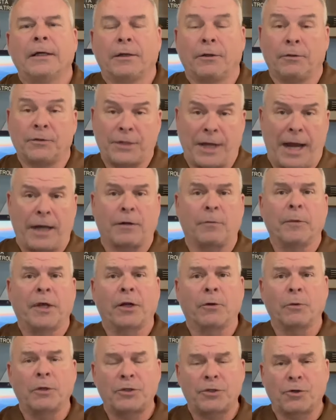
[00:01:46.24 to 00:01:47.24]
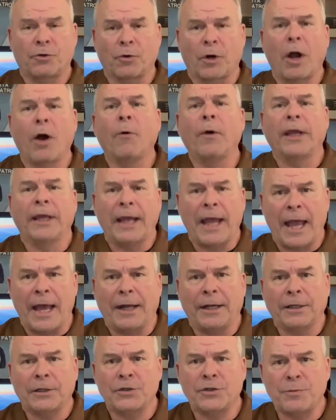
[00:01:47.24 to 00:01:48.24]
Sacramento is growing
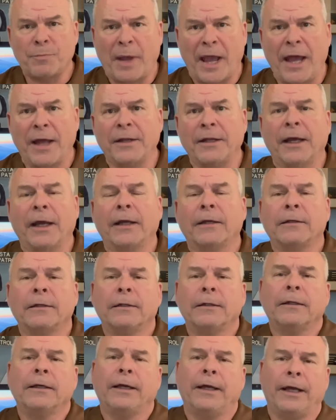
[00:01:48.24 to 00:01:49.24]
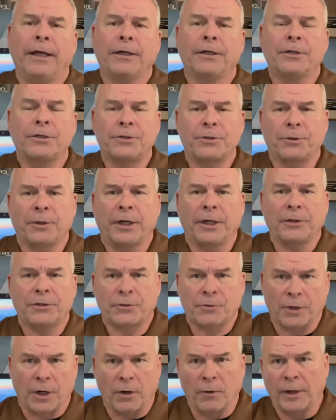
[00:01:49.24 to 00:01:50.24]
and expanding. Industry is
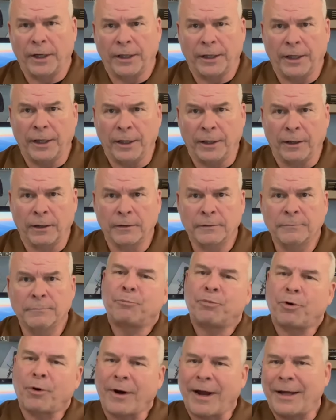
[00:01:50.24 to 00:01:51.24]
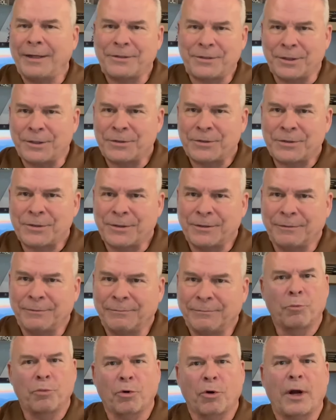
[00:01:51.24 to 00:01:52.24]
growing here. Prices
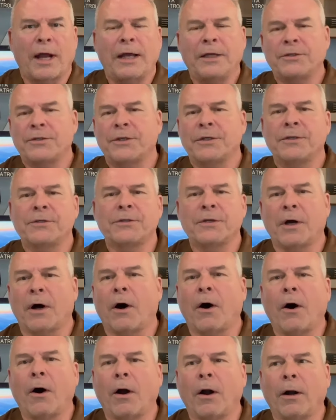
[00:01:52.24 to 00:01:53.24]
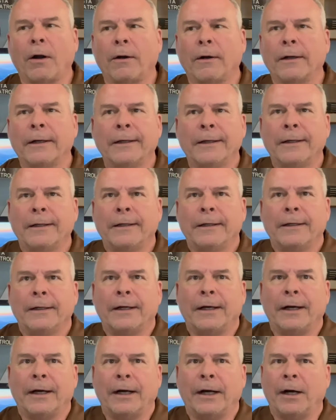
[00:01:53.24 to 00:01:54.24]
are
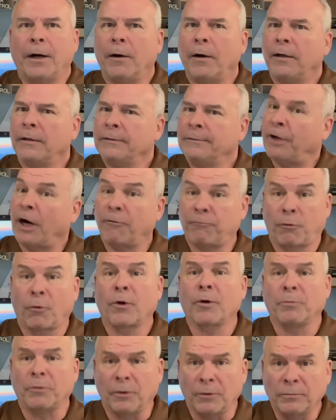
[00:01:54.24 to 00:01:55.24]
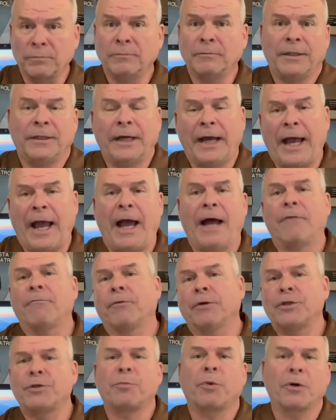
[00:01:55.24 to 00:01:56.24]
affordable. The
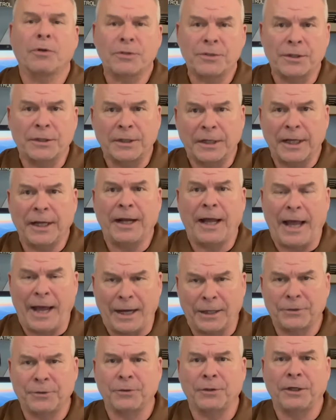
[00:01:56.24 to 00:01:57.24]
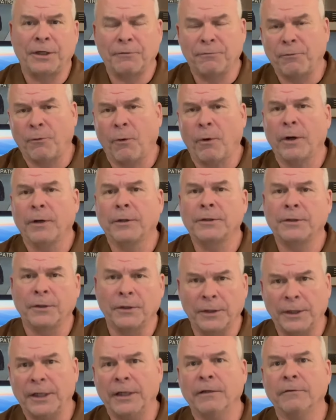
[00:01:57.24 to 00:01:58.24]
average person can actually afford to
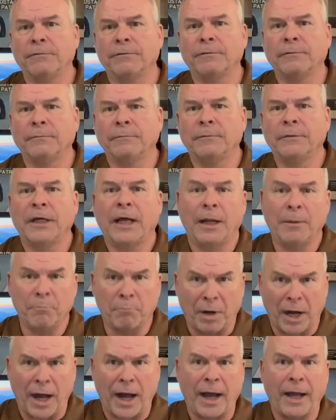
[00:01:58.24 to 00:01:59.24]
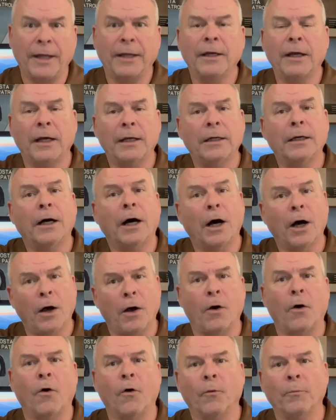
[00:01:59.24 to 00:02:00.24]
live and buy a
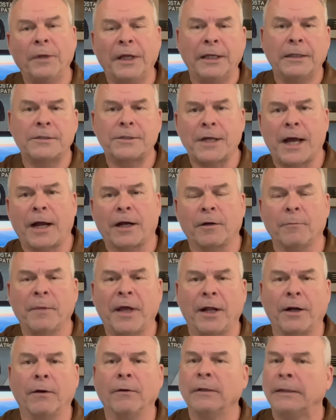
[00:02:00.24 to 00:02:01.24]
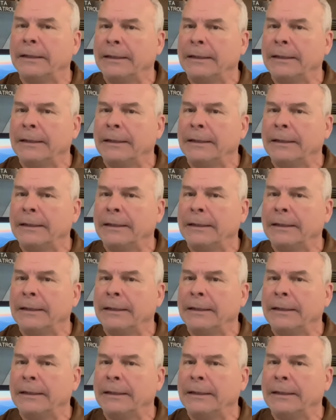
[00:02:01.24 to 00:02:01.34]
home in Sacramento.